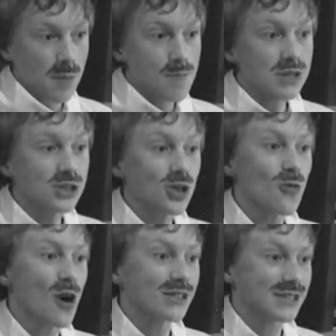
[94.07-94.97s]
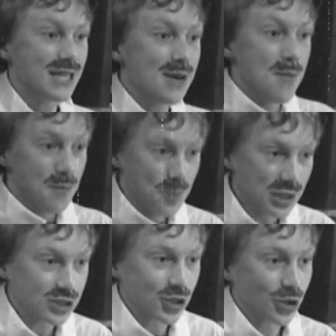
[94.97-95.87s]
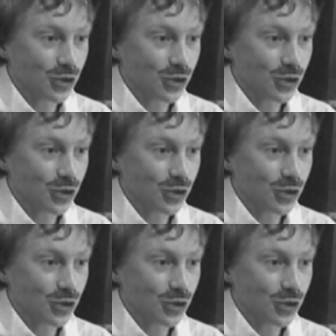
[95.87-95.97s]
Mr. Watson, Mr.